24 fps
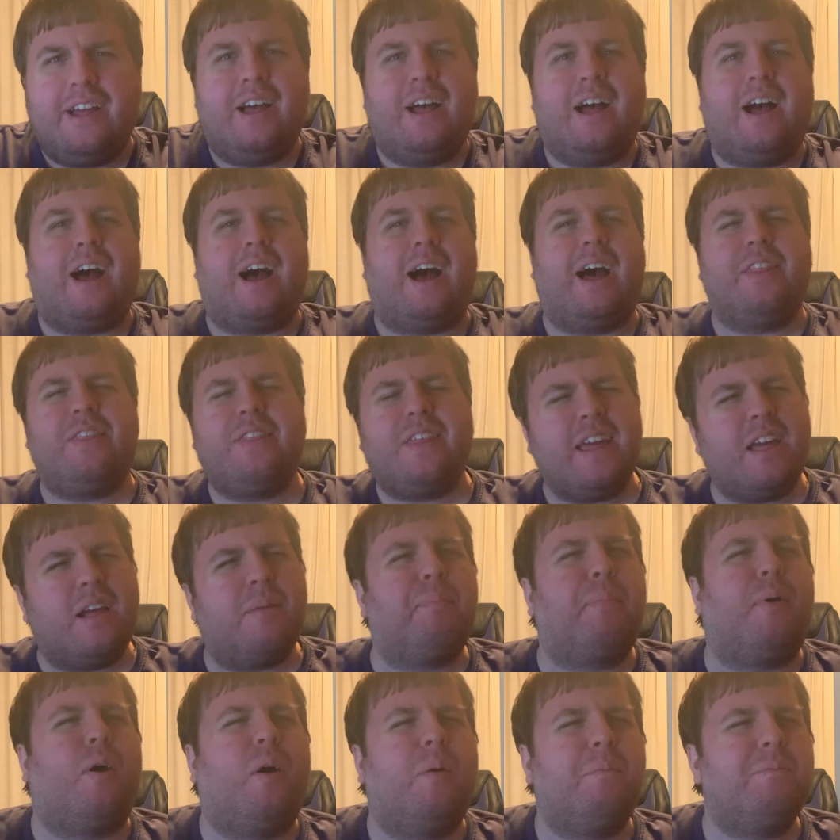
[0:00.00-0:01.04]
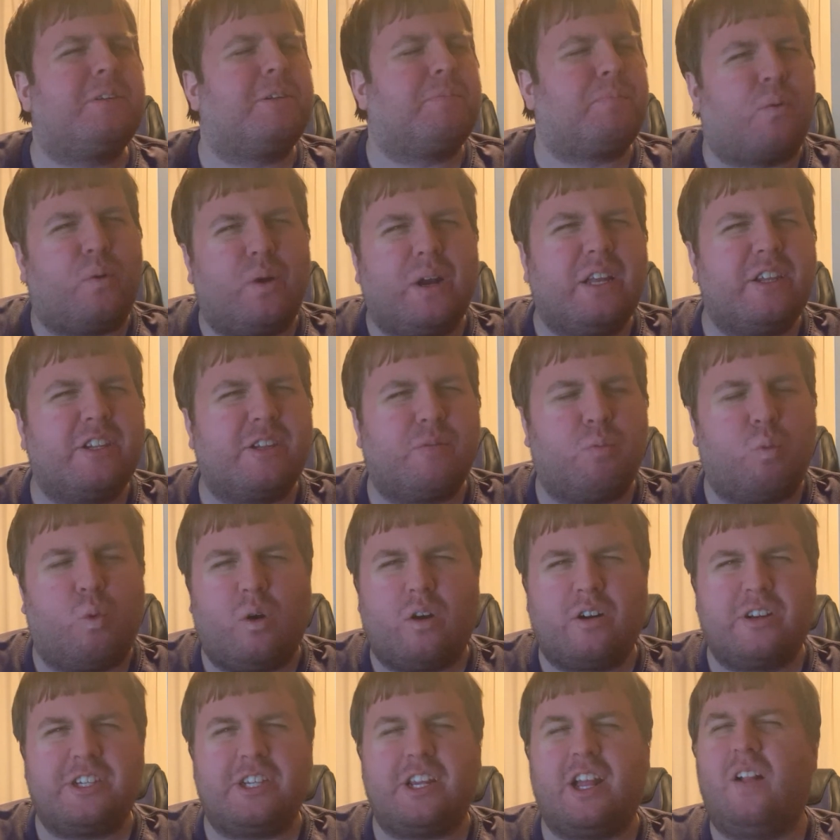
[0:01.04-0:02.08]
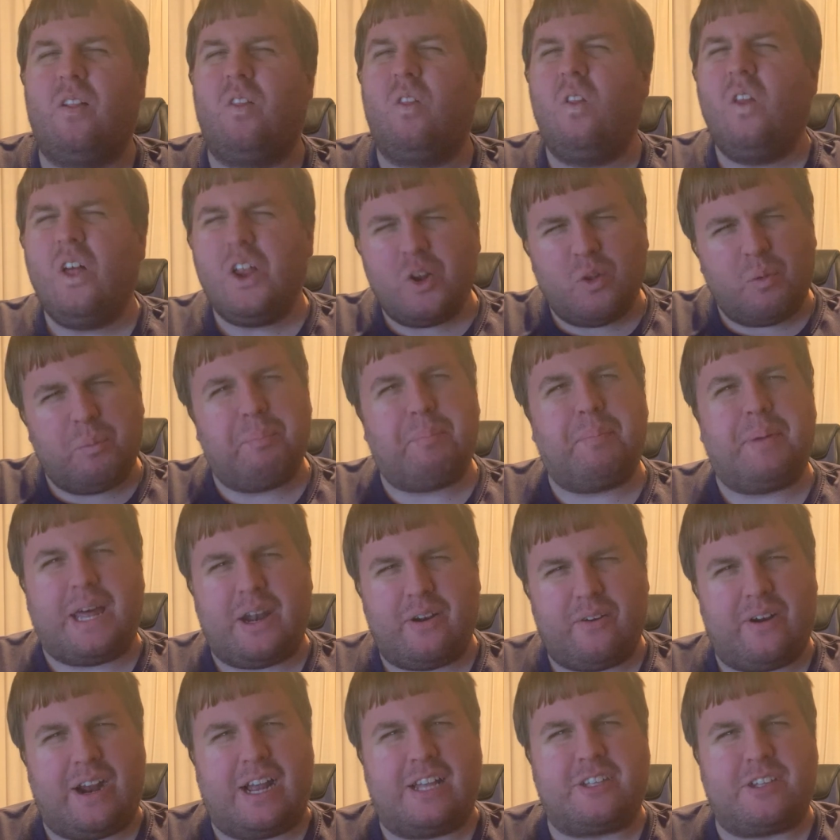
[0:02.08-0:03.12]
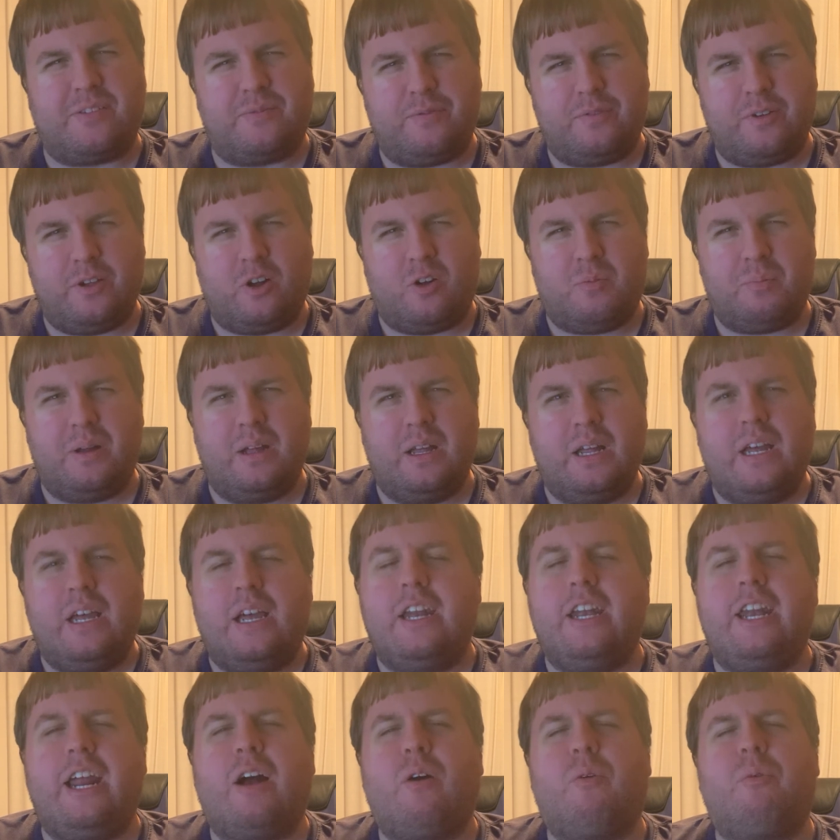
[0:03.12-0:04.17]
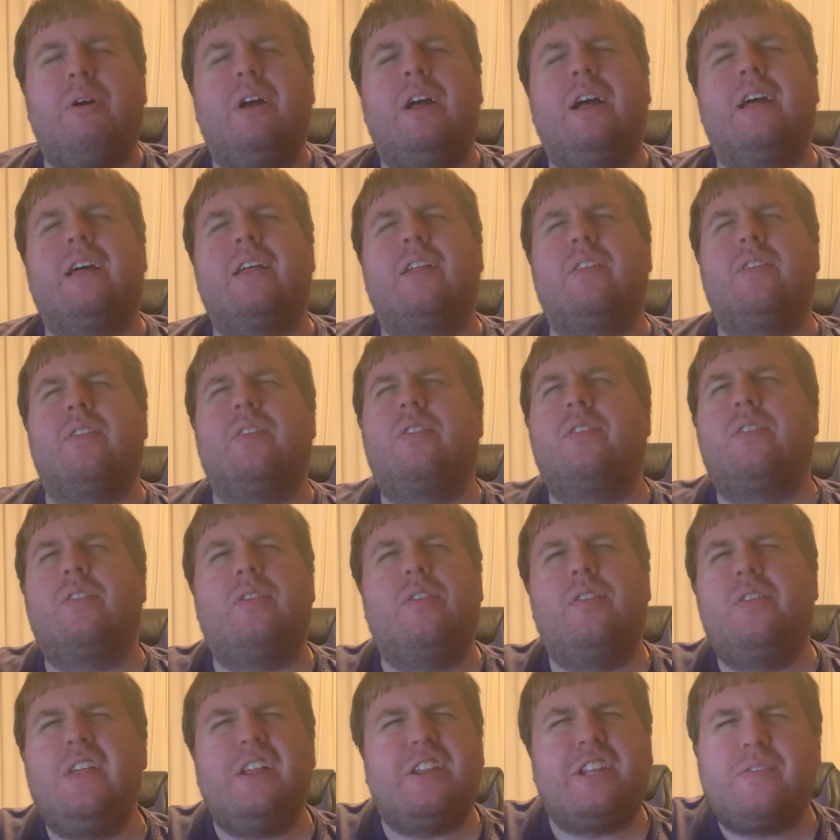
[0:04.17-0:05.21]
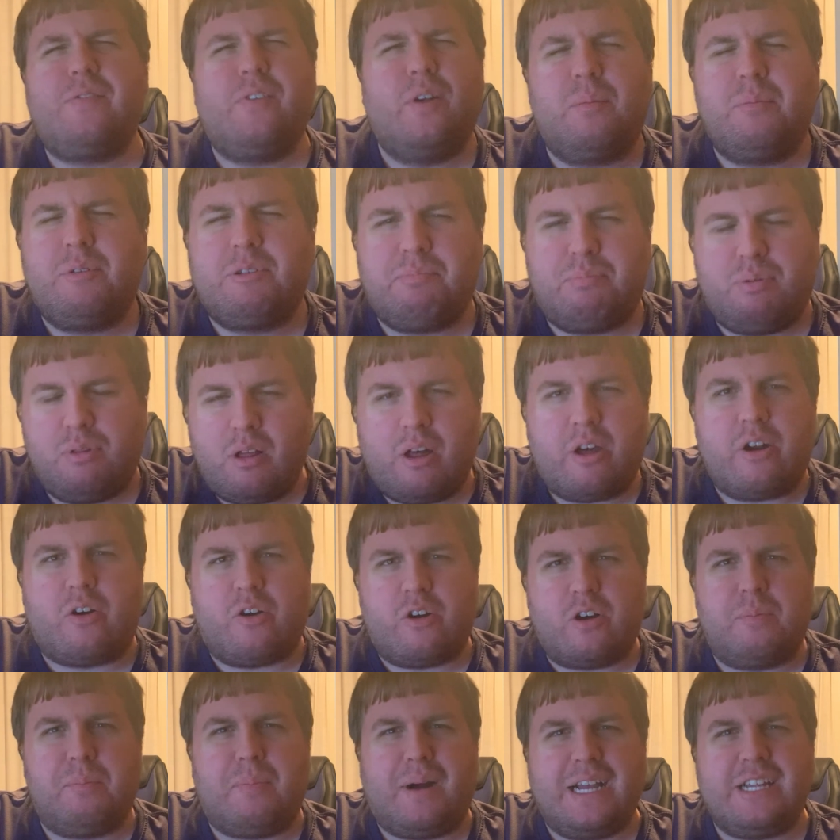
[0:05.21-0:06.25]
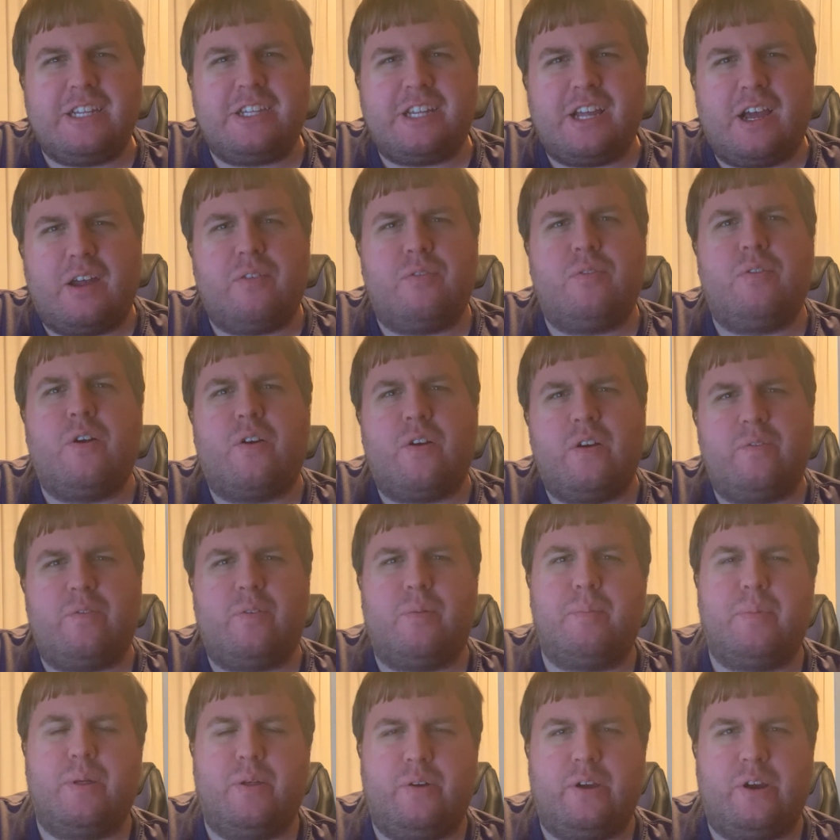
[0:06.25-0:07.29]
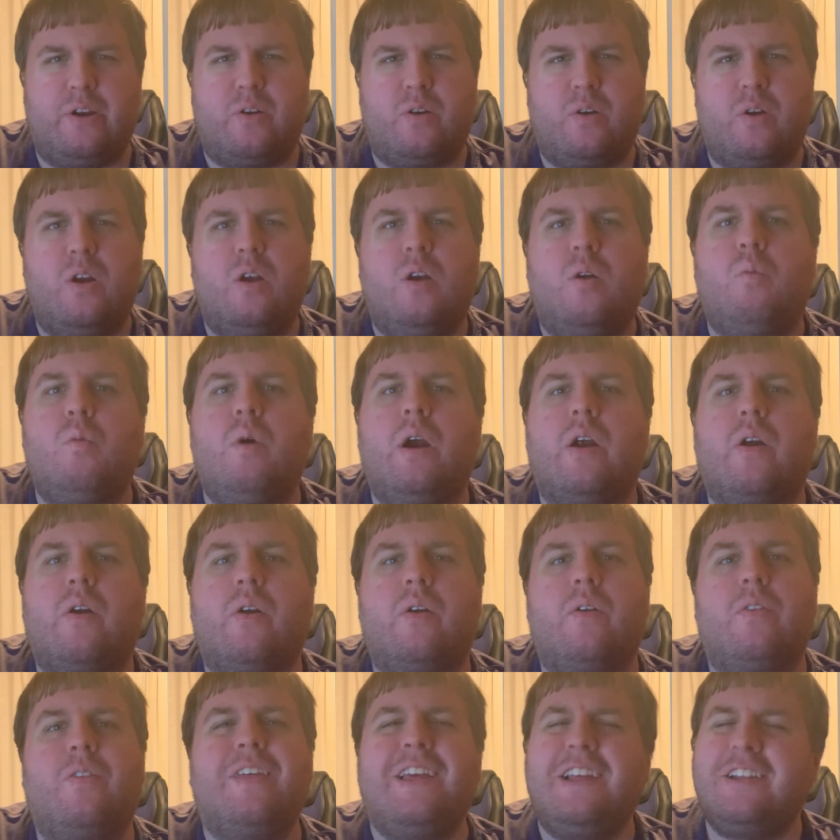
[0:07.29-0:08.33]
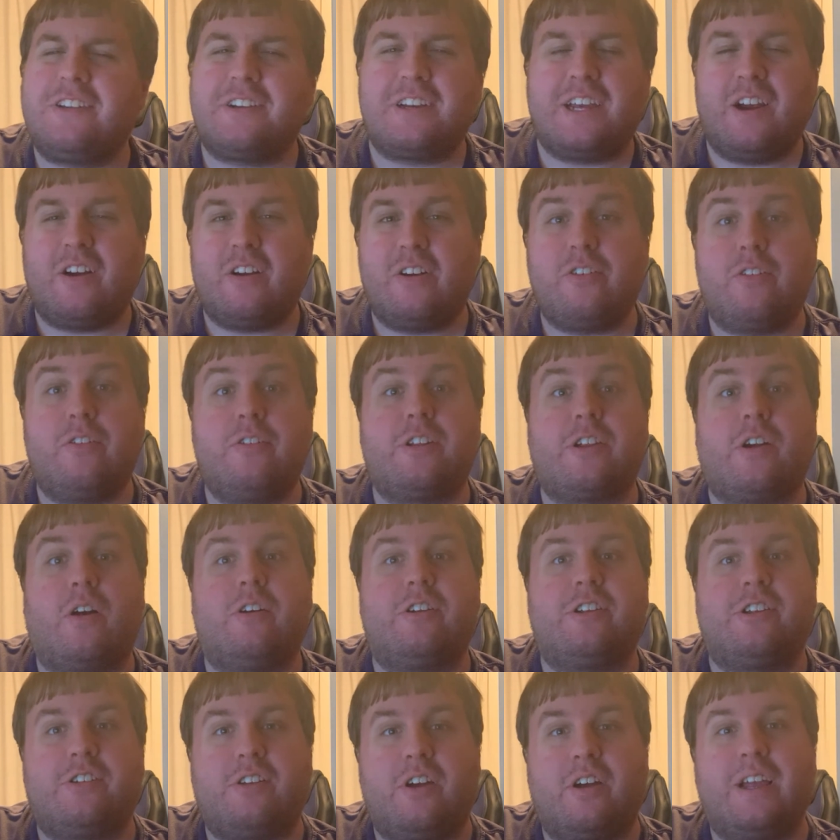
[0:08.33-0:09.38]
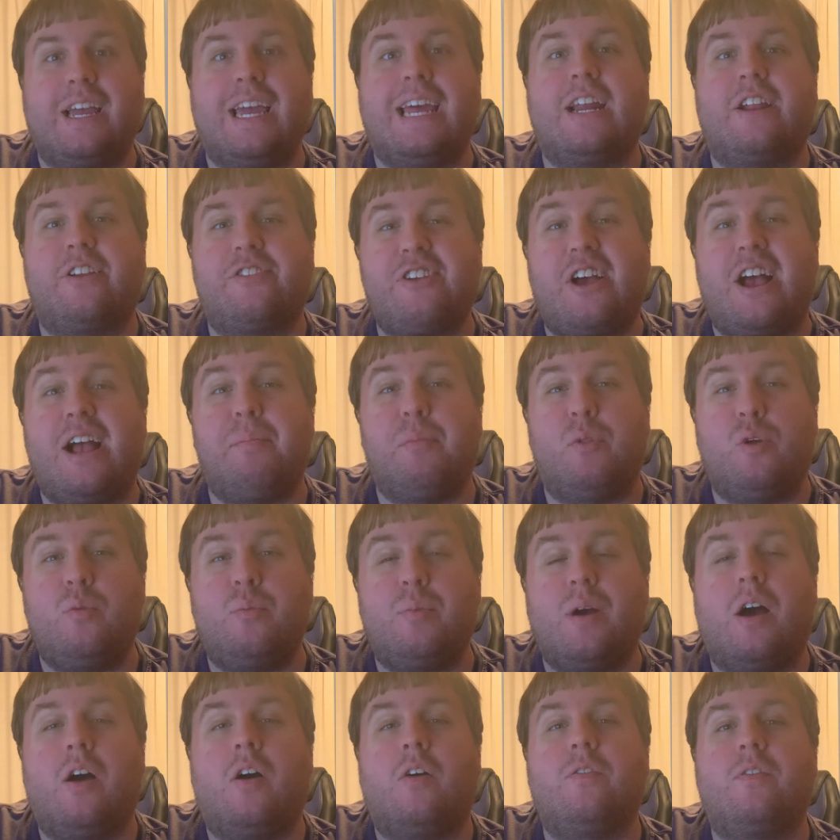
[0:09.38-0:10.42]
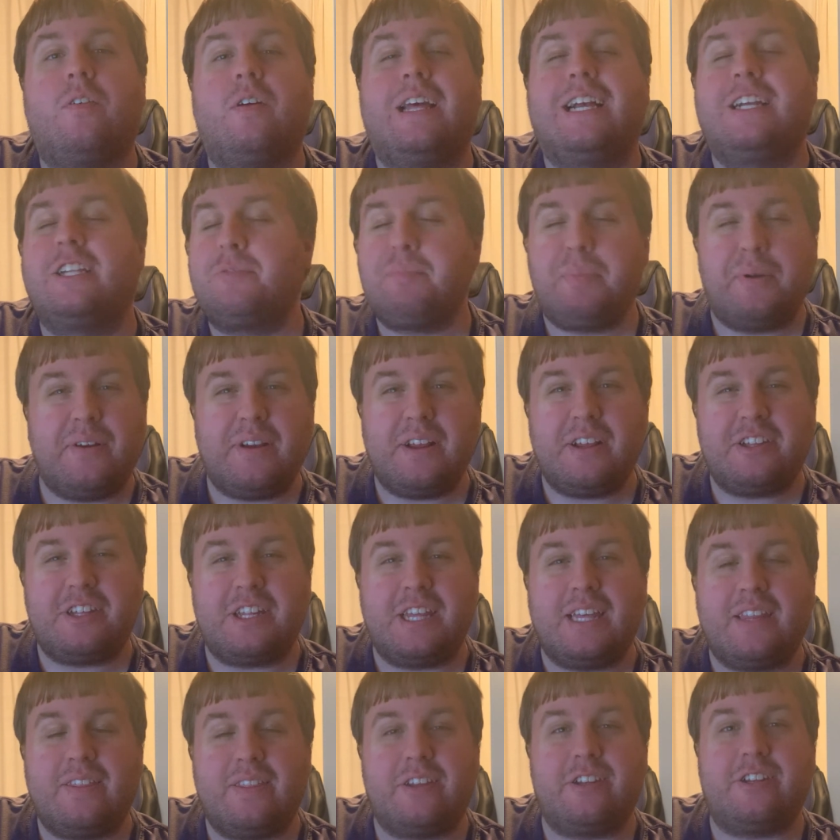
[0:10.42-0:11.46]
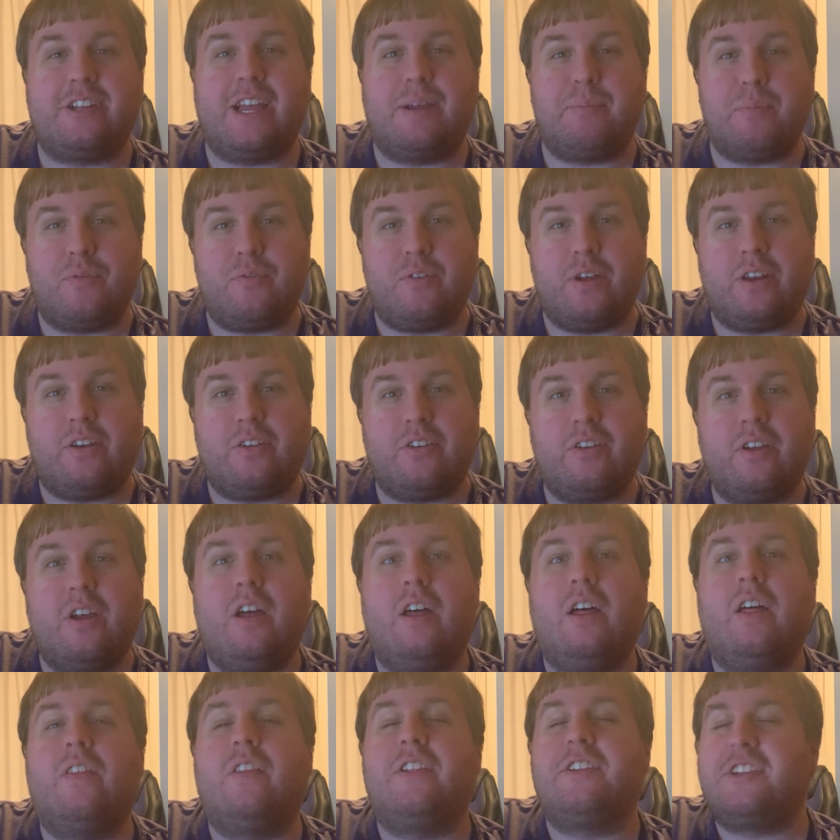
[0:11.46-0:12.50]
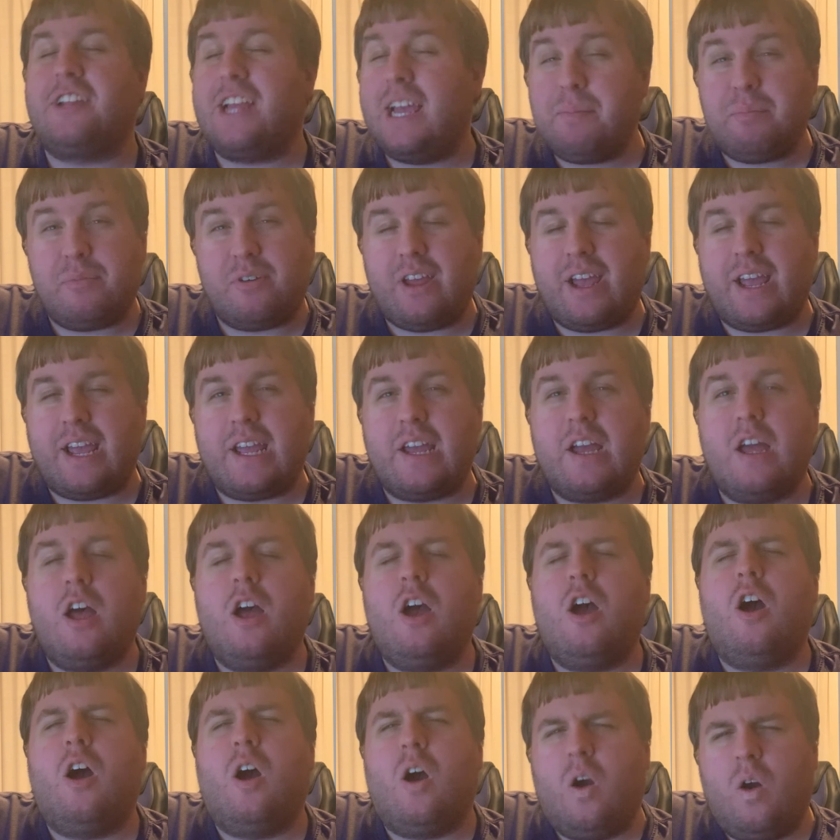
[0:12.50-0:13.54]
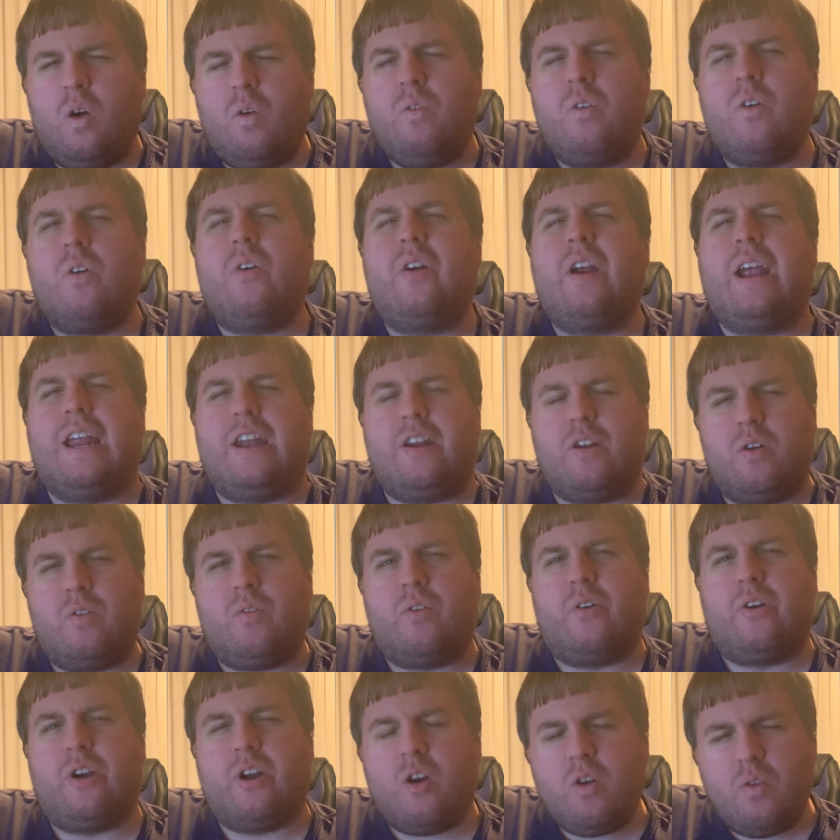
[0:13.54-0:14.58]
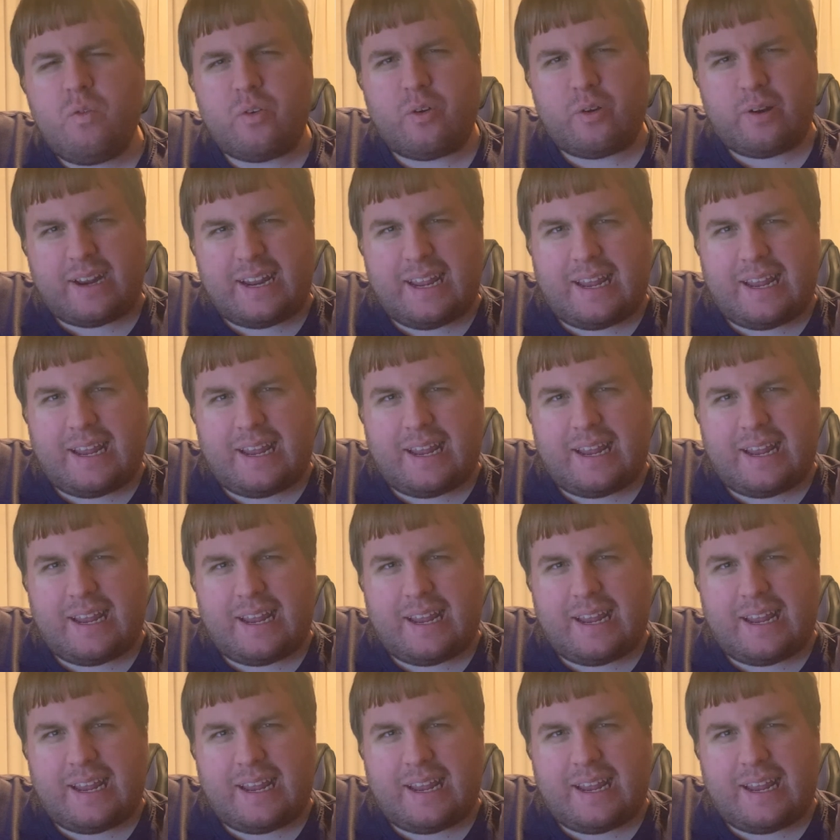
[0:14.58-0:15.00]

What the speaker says: I think Palm Springs works a little better as a film. Now, this film's plot arc might sound very familiar, where these characters are stuck in a time loop of experiencing the same event, the same day, over and over and over again.